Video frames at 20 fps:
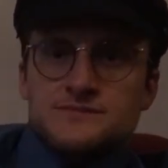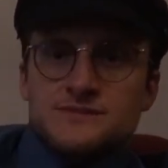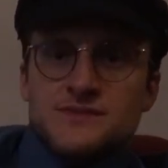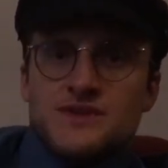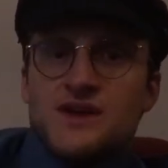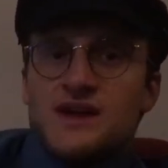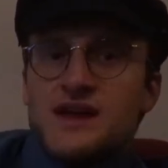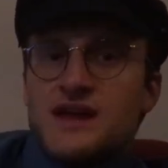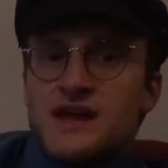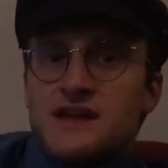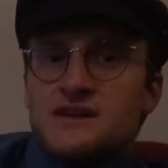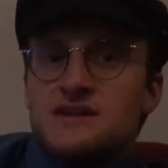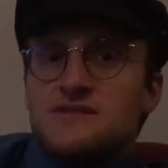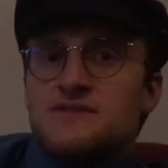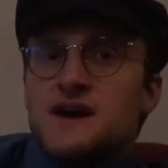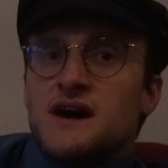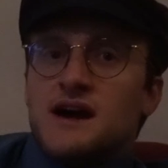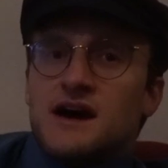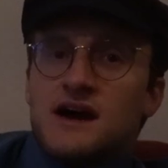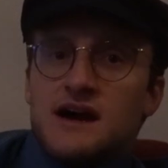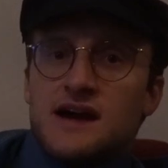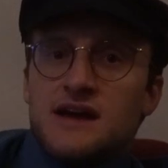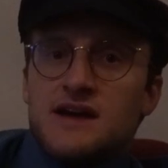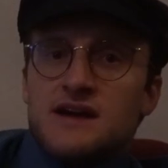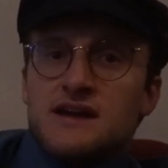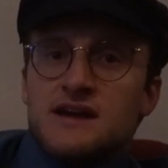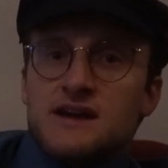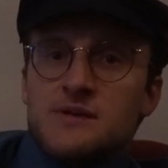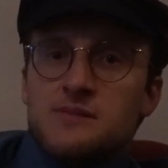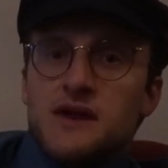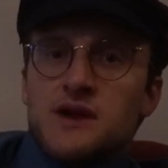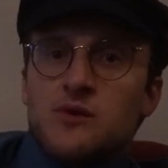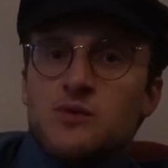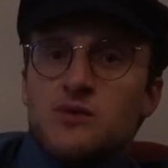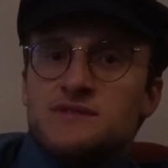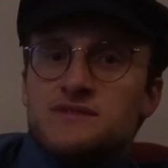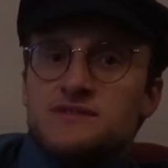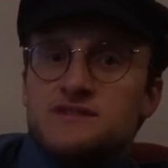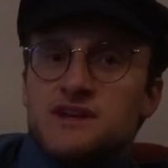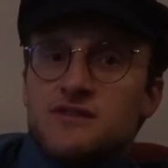The end of a high can make
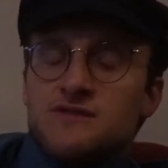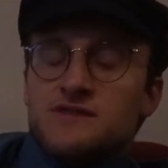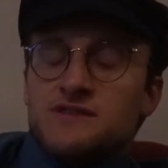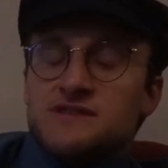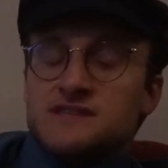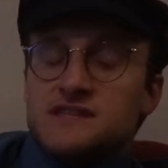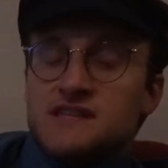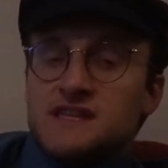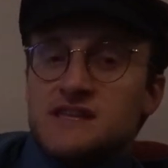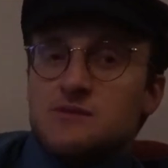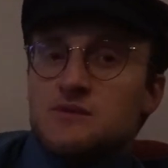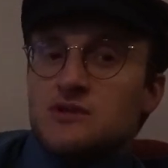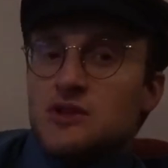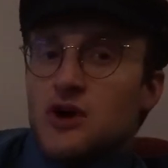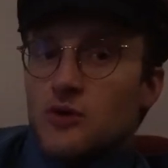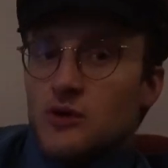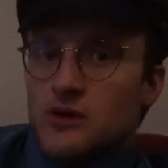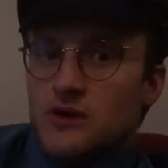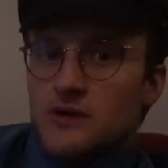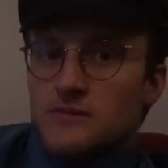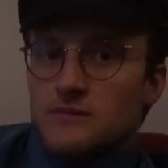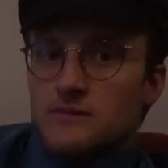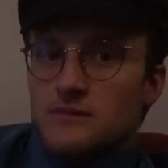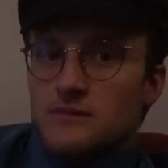one's self-esteem lower.